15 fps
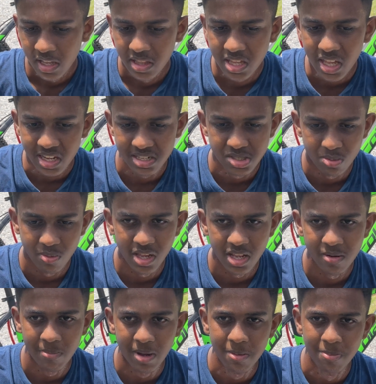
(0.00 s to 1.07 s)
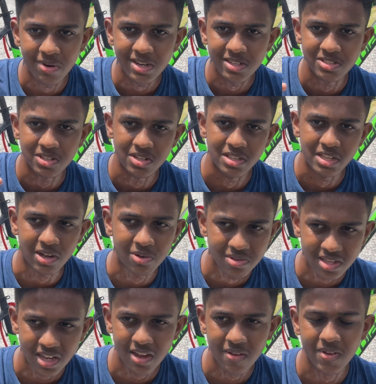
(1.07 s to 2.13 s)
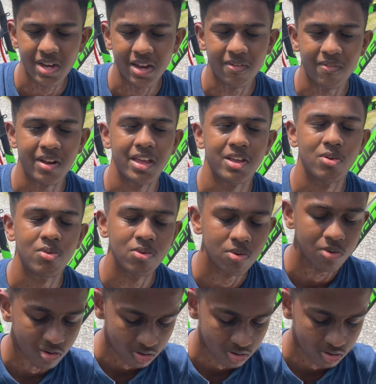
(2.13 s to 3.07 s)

that's when my brain is on downtime, and I'm like, oh